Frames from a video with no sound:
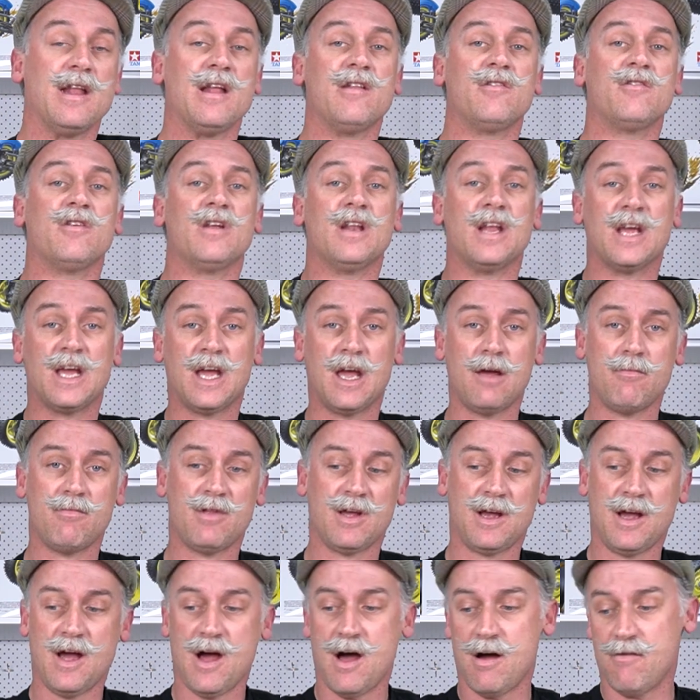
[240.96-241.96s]
it's going to keep
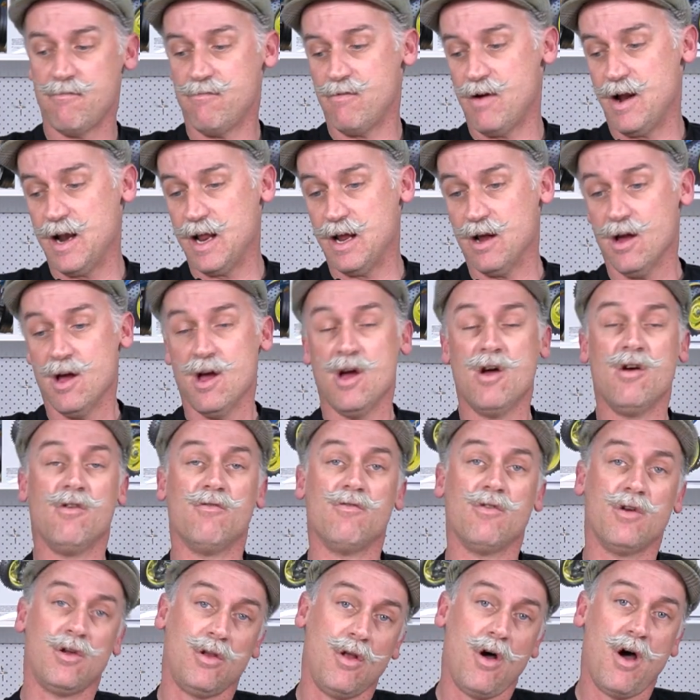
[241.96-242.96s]
the car running
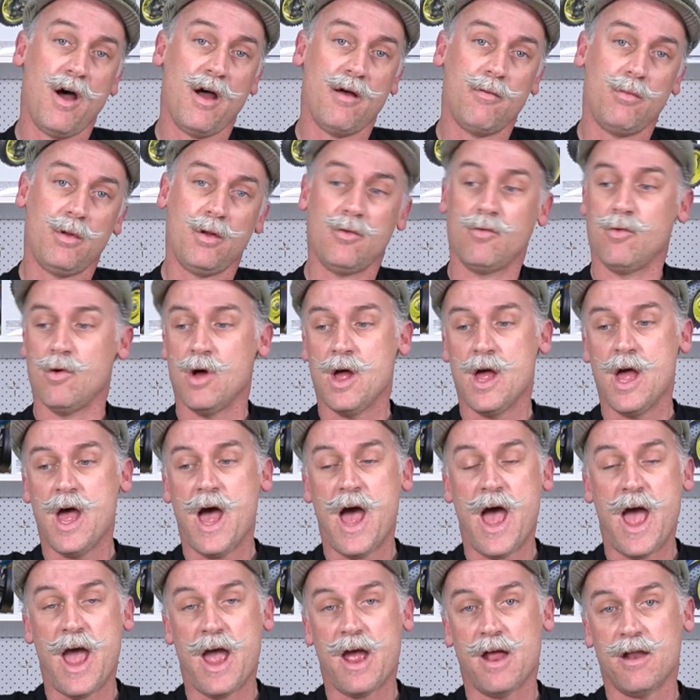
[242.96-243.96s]
reliable
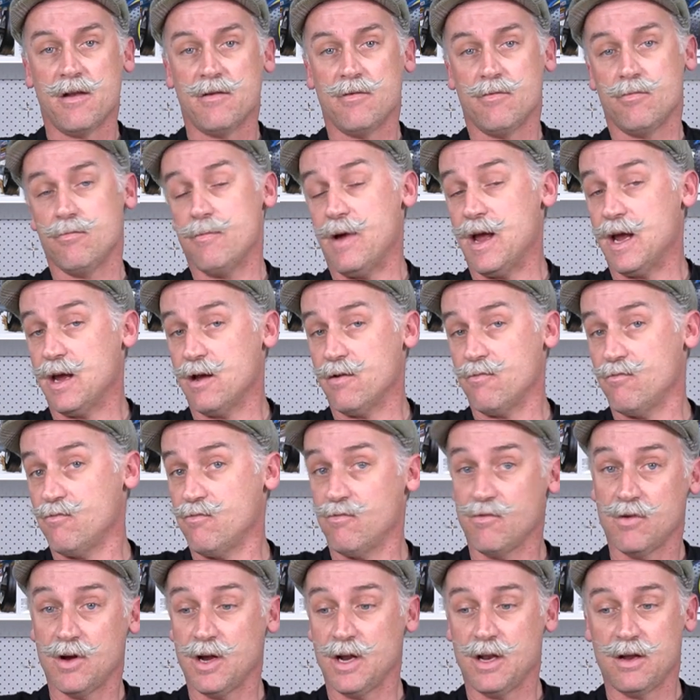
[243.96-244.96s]
and make it
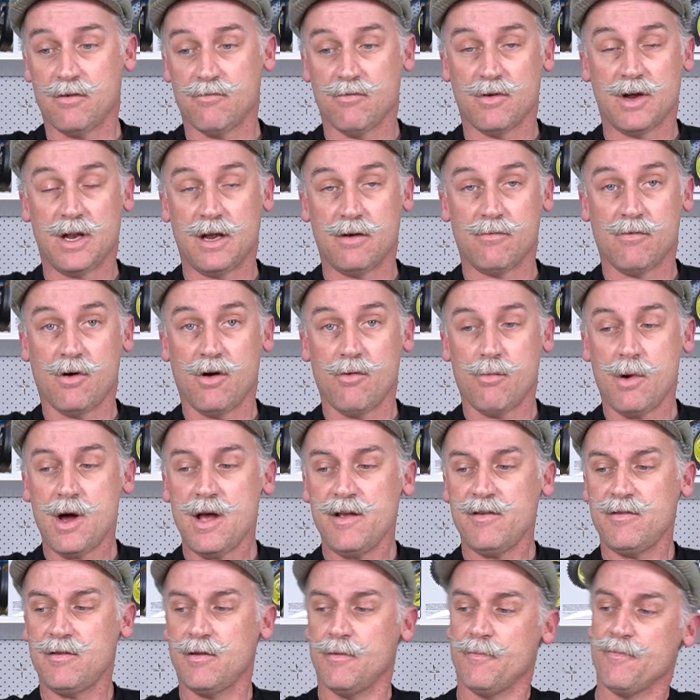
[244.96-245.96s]
really, really
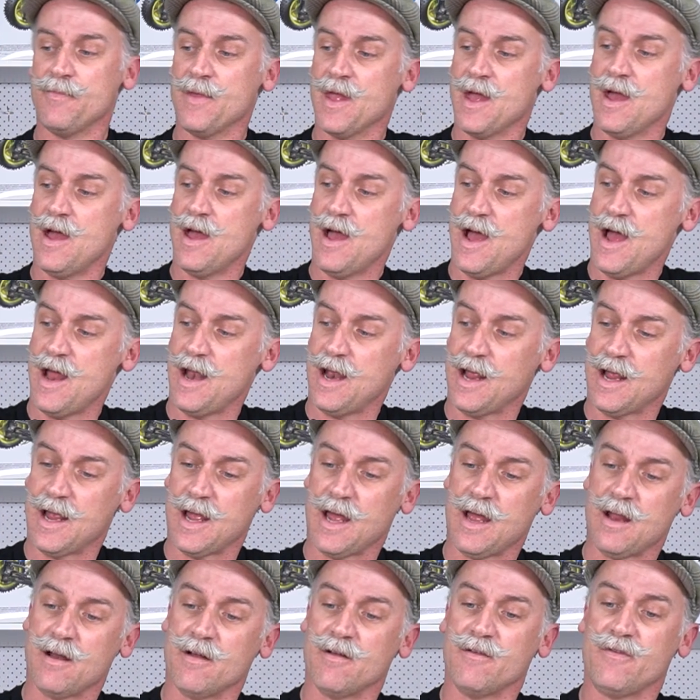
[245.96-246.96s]
robust. And
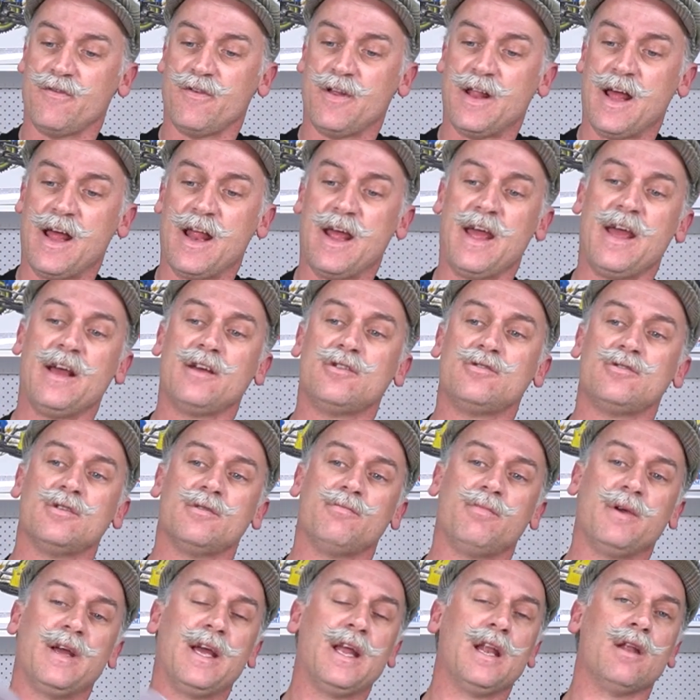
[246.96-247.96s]
again, for that extra
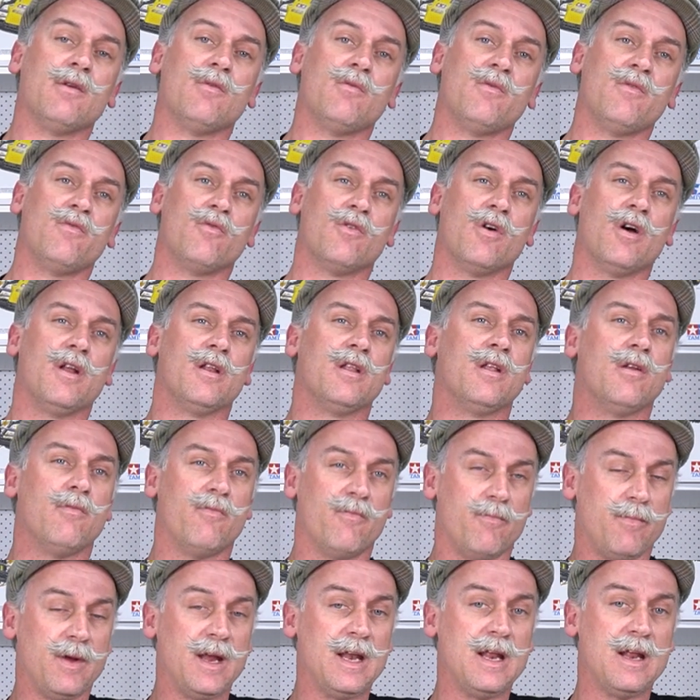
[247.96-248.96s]
bit, we've got the
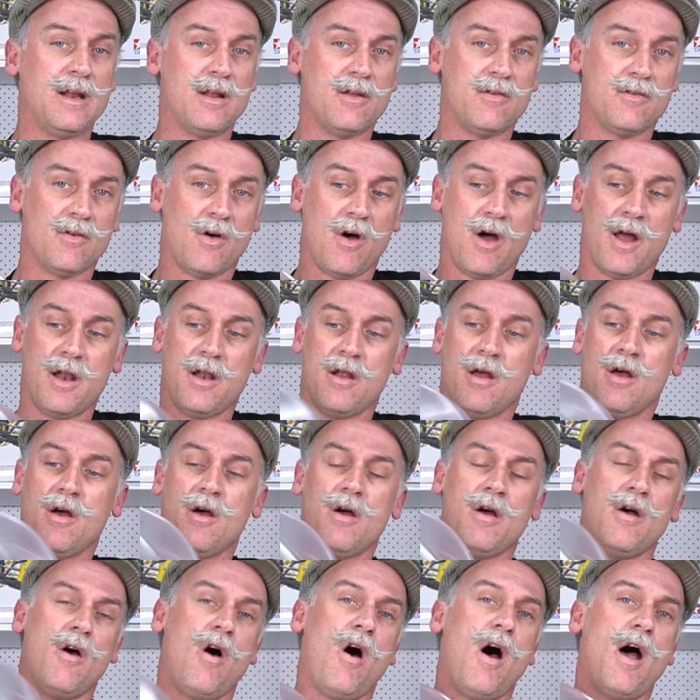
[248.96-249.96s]
beauty design
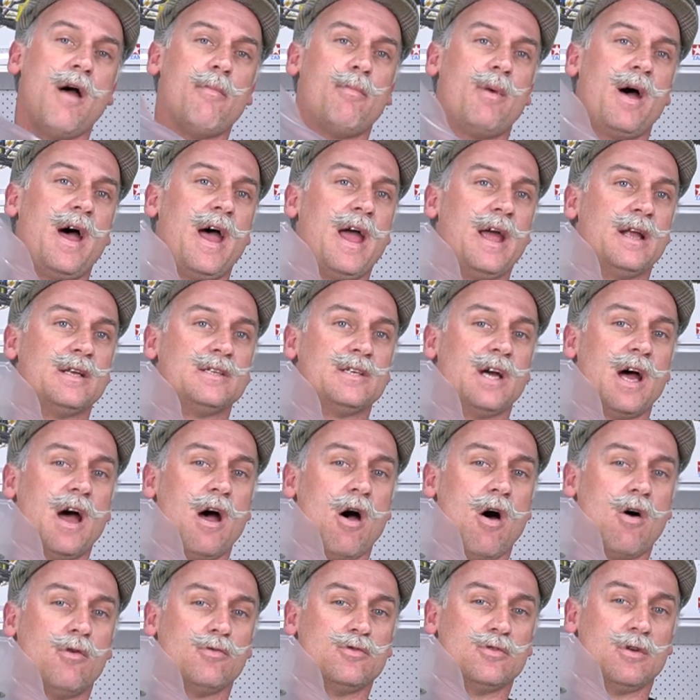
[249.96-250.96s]
Hyper
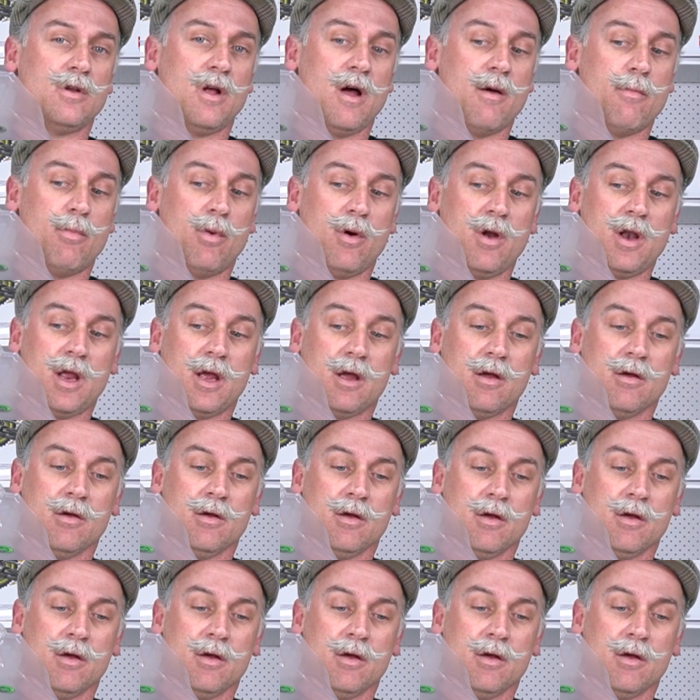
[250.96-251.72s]
HR Ultralight body.